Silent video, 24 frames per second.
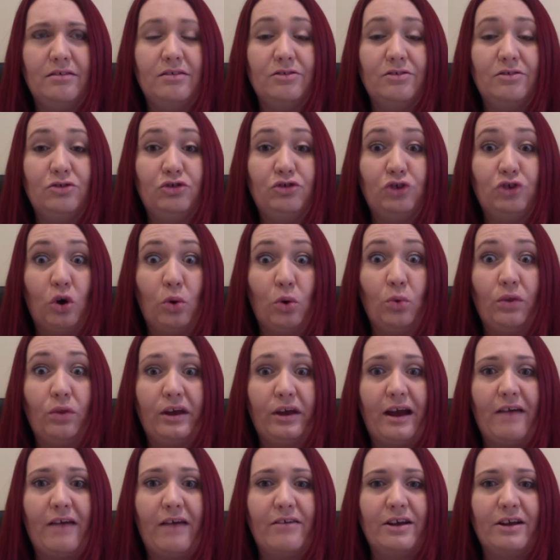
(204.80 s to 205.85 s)
Joe, the
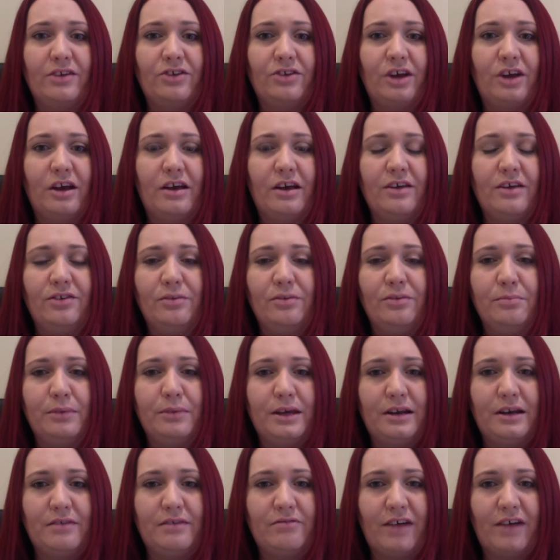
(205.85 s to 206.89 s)
character, isn't
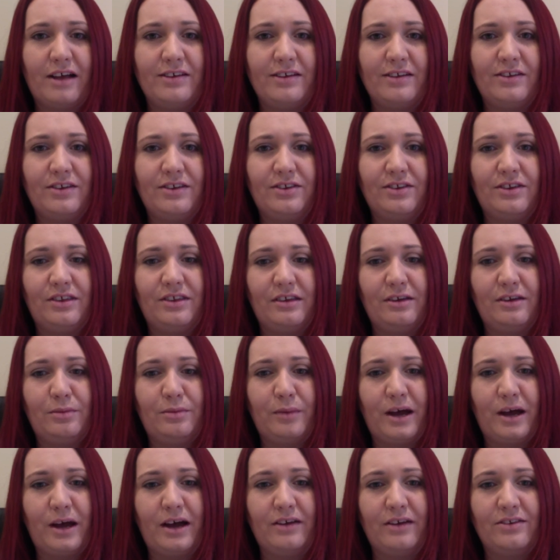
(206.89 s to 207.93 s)
being invited to these
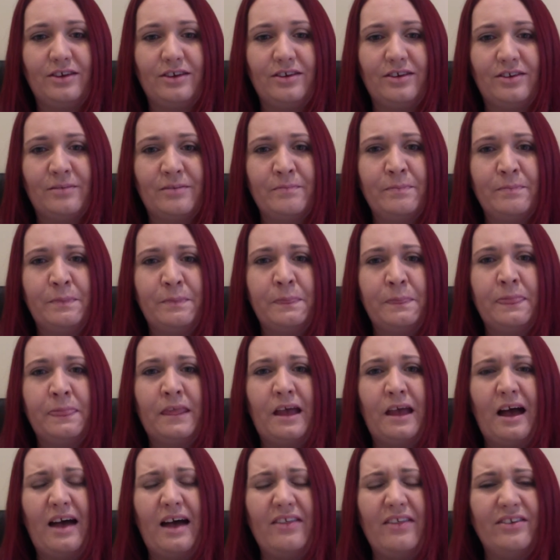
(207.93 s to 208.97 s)
parties,
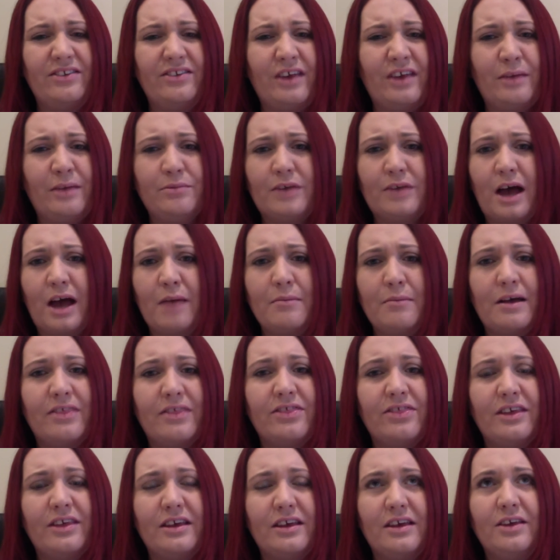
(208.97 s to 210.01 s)
at the same time I
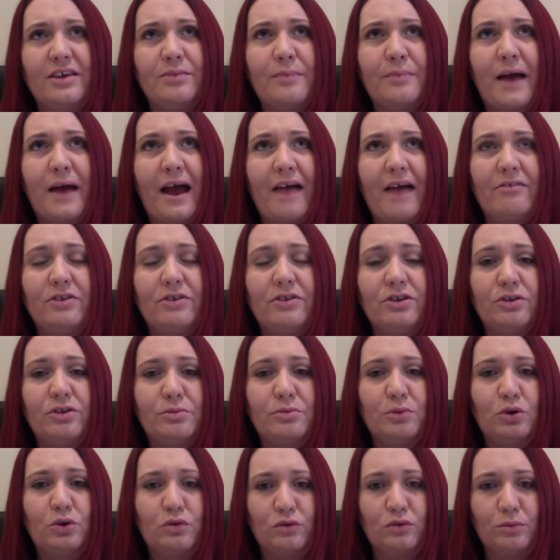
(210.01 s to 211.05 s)
think his parents are
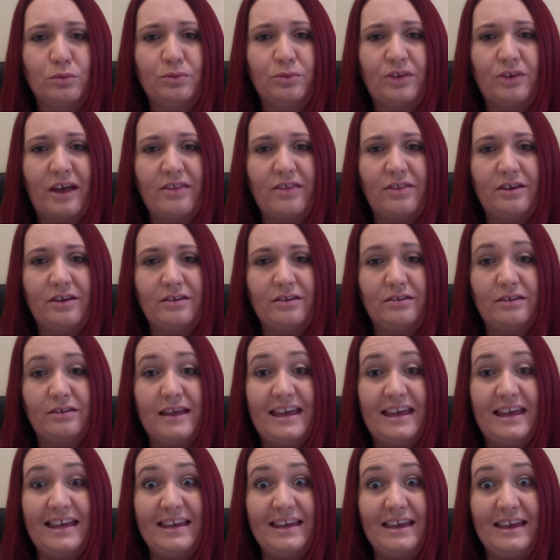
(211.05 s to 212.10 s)
more upset than
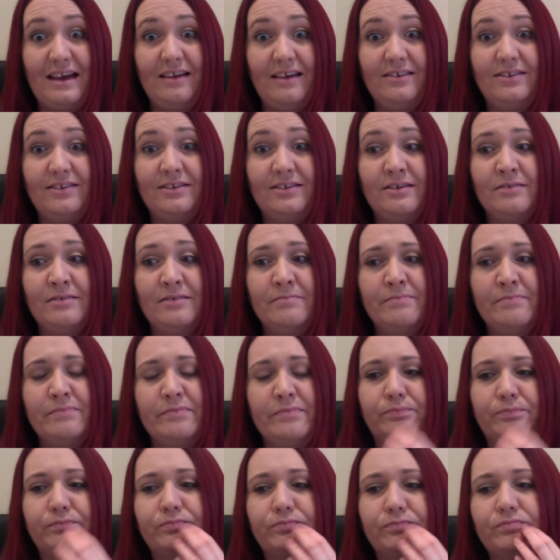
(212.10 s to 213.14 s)
he is.
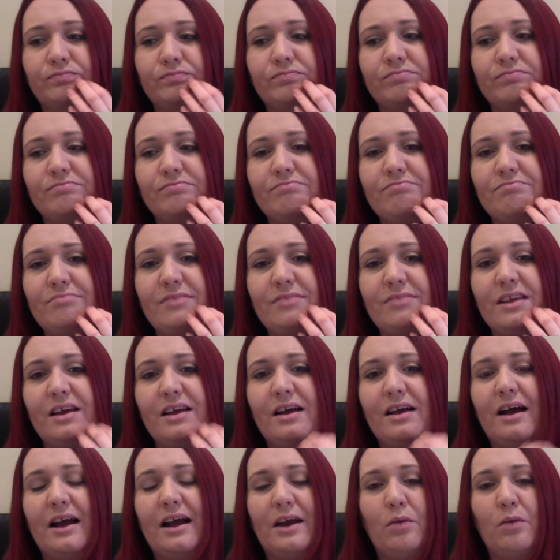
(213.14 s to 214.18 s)

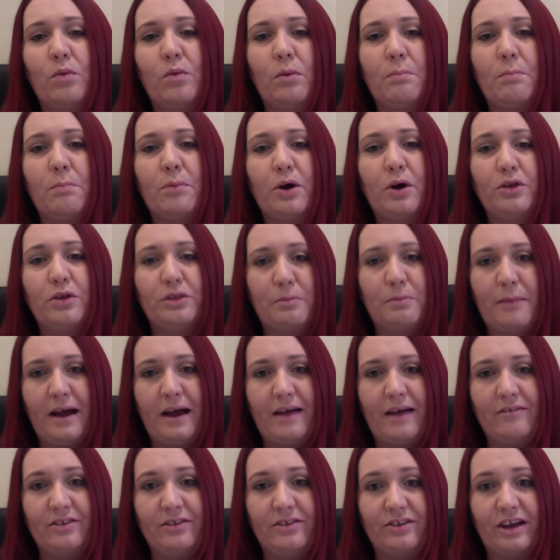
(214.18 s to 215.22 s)
And at one point the
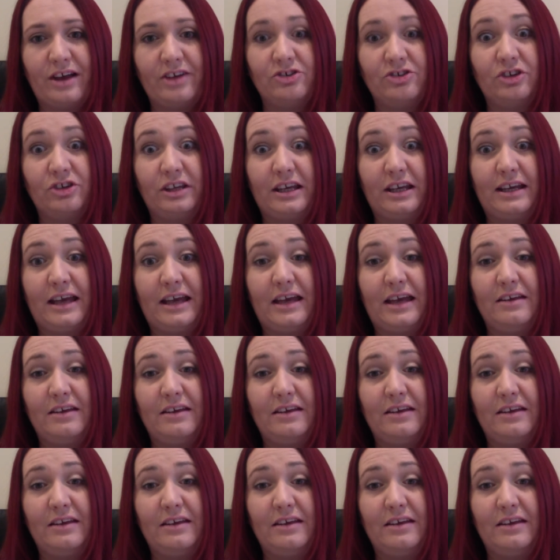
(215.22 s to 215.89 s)
parents actually gate